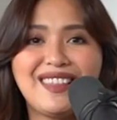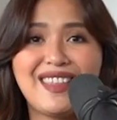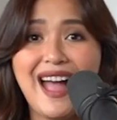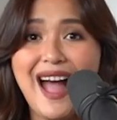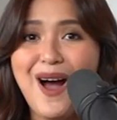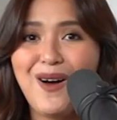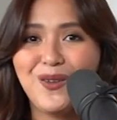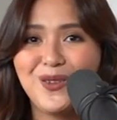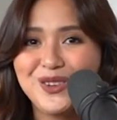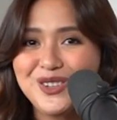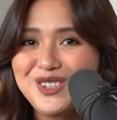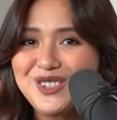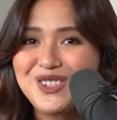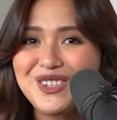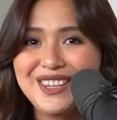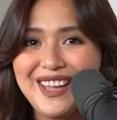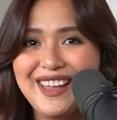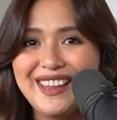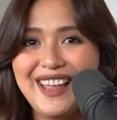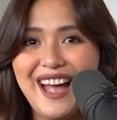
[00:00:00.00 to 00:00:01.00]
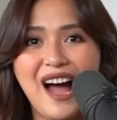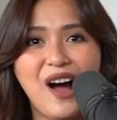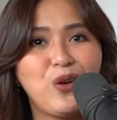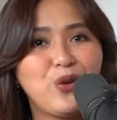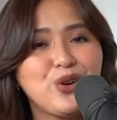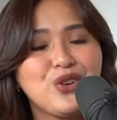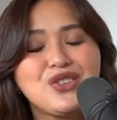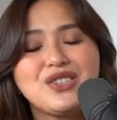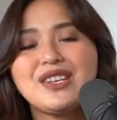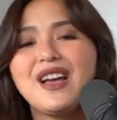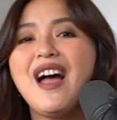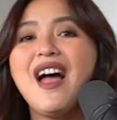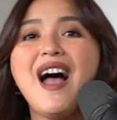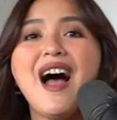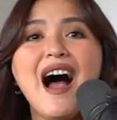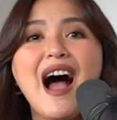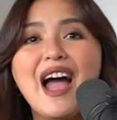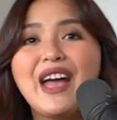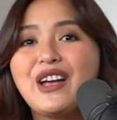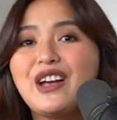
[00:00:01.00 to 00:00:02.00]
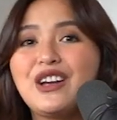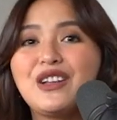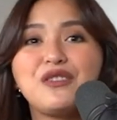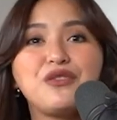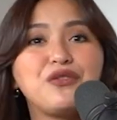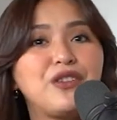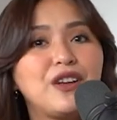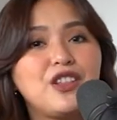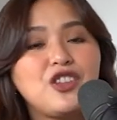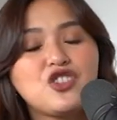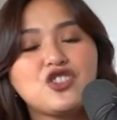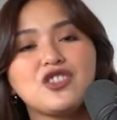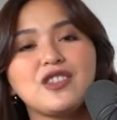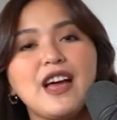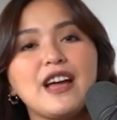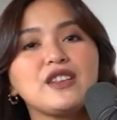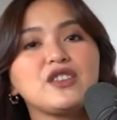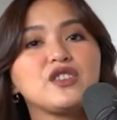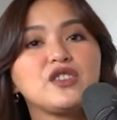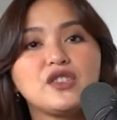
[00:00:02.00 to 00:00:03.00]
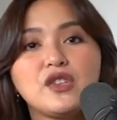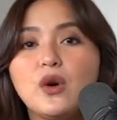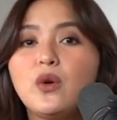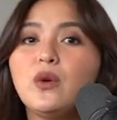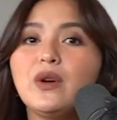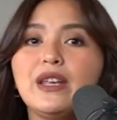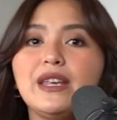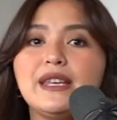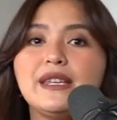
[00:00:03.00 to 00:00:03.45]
8 hours to 10 hours, I could finish that so